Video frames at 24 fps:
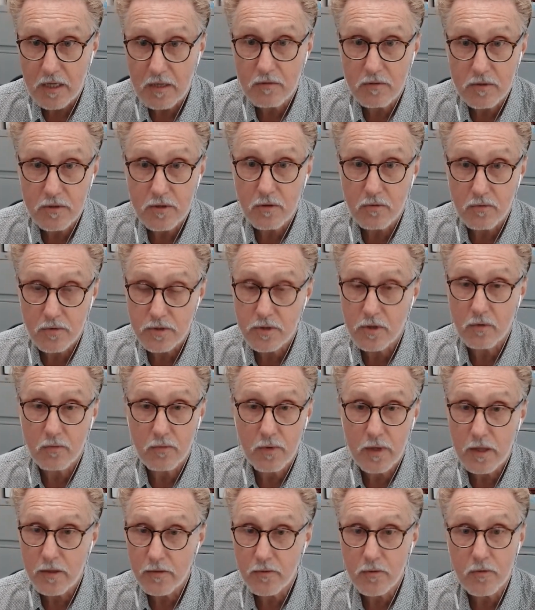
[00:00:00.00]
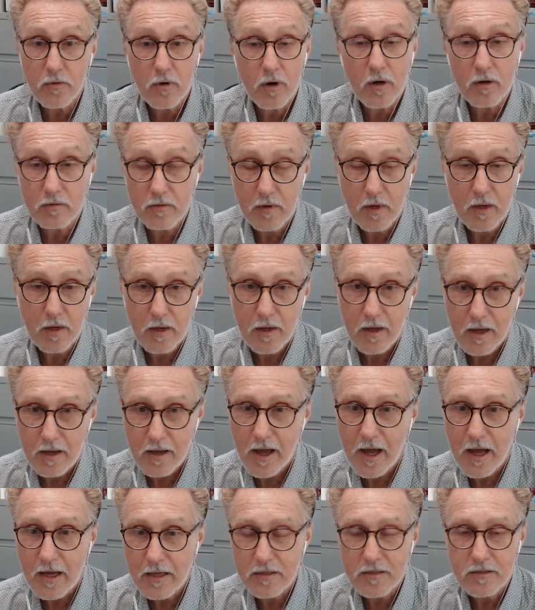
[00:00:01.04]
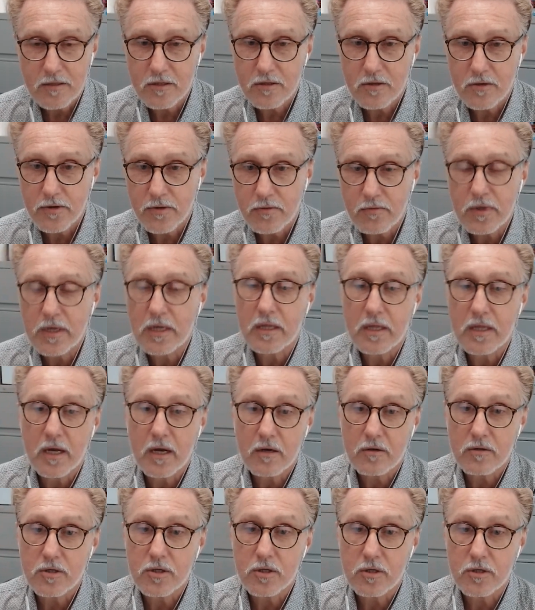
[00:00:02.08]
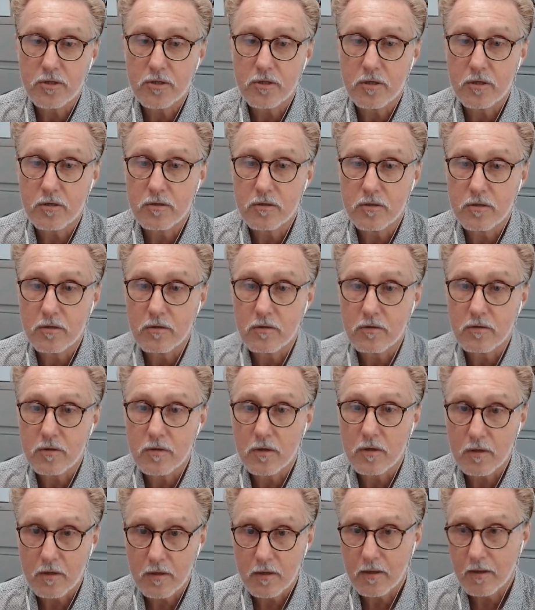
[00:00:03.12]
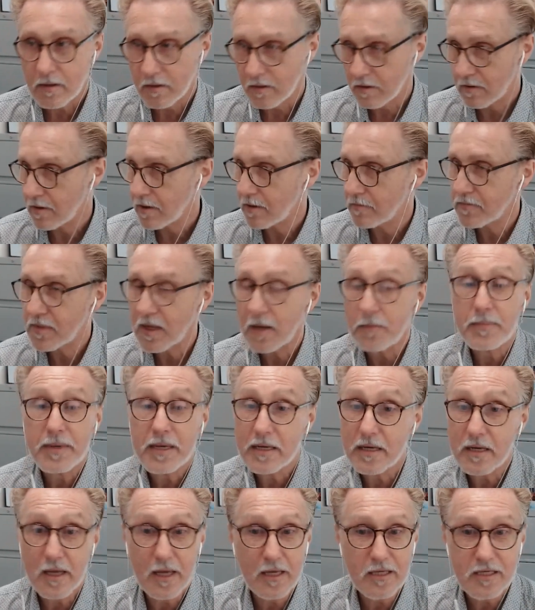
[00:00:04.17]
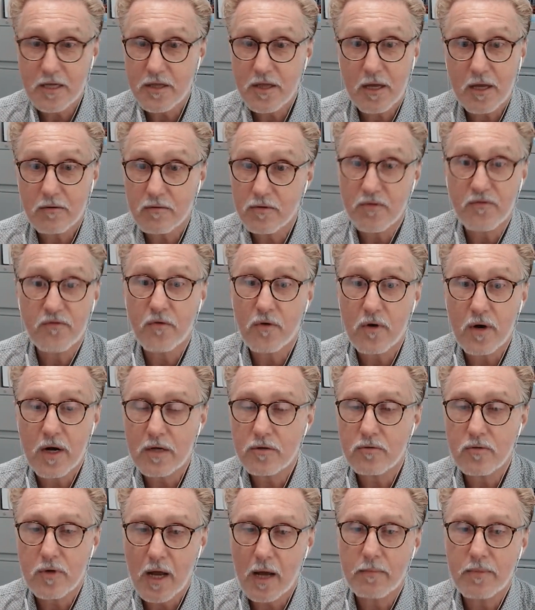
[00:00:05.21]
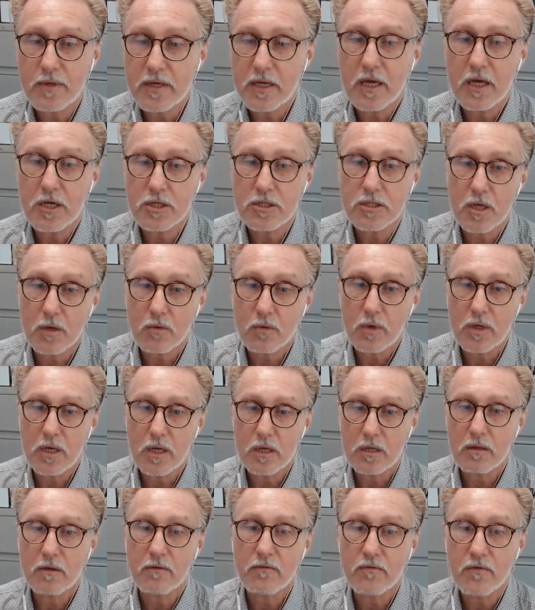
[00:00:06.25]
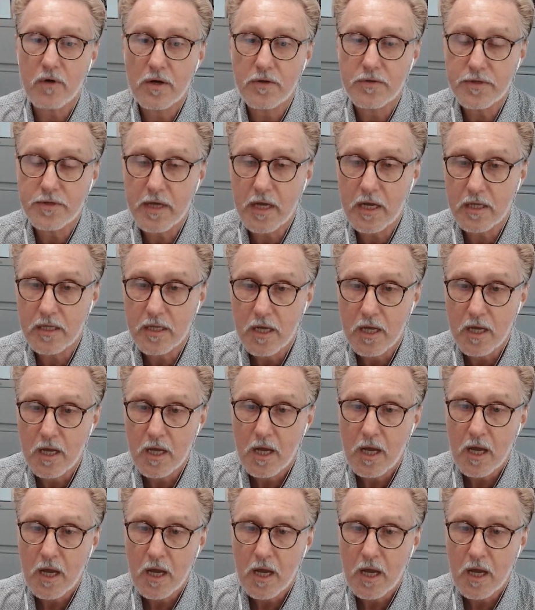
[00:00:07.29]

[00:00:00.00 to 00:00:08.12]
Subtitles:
And so we, through our hat into the ring there to compete against. I think it was 400 applications that went in at the front end.